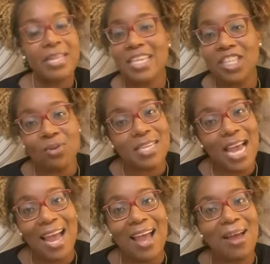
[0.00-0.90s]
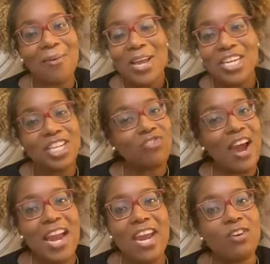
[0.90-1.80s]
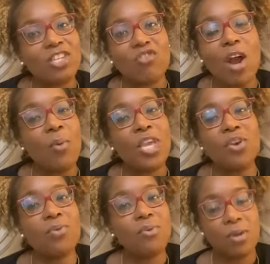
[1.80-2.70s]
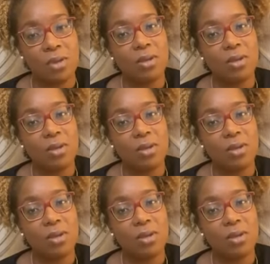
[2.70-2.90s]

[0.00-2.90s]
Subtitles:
This your time. This right here is growing you.